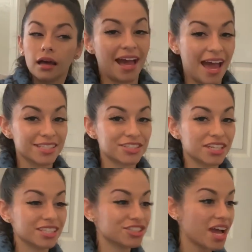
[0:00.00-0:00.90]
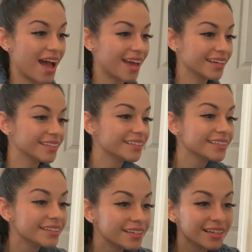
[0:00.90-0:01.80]
Eyes are getting
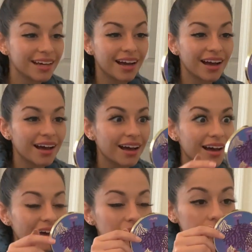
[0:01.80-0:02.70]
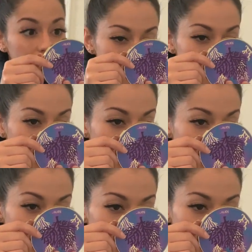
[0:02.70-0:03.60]
dry. Yeah,
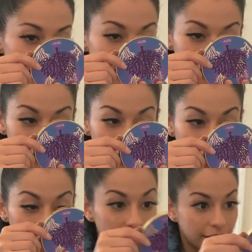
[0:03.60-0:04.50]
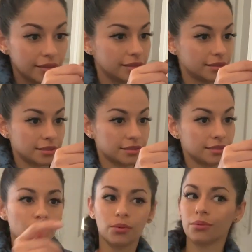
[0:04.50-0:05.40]
guys.
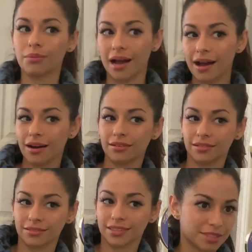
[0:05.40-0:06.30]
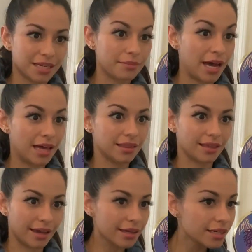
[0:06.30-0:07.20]
Wow. Sorry, but I
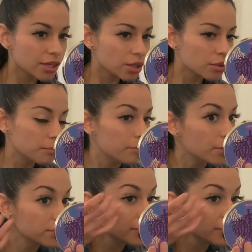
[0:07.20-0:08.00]
like both